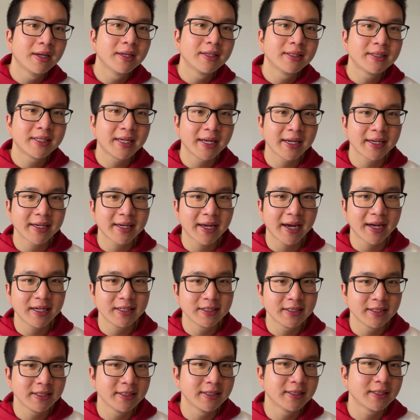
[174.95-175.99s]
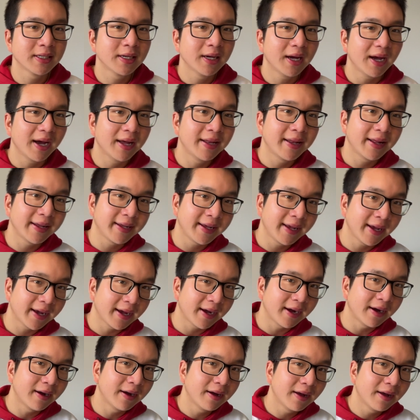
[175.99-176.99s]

10 kgs in a year.